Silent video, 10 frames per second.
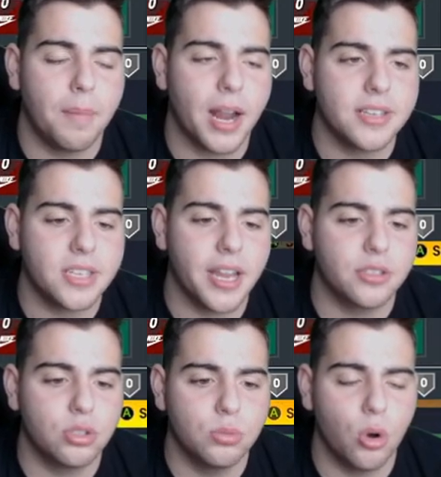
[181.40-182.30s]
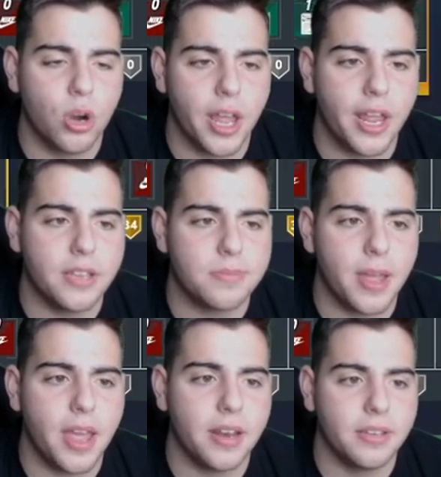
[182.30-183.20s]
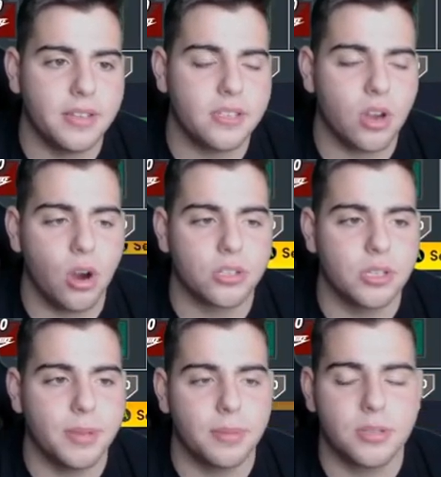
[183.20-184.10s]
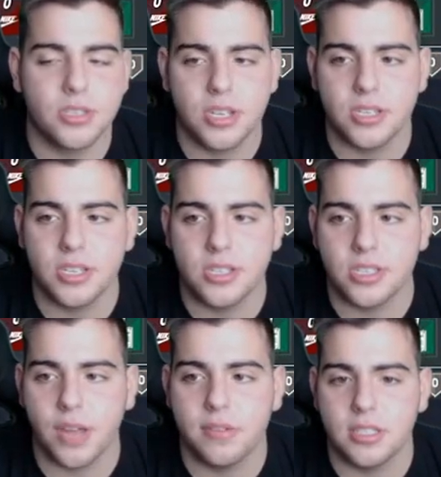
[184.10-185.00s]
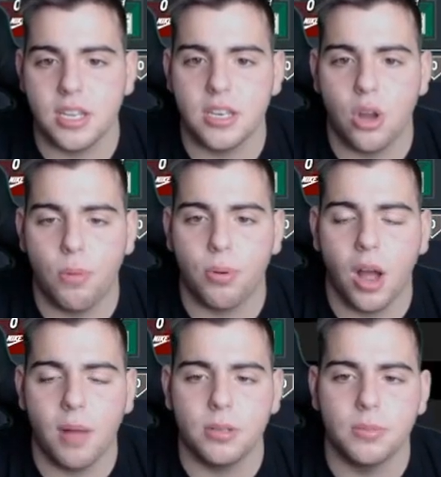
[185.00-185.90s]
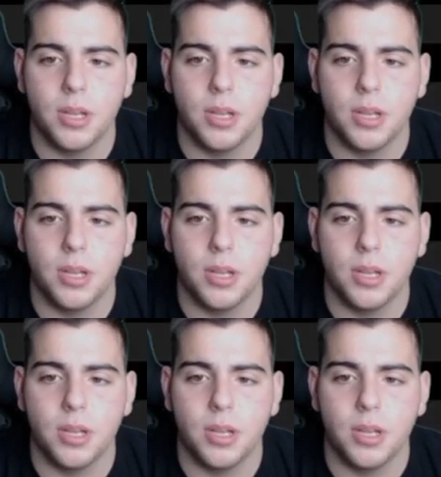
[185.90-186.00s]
but I say in two more days, man, this card is going to be up to 16, 17. No problem.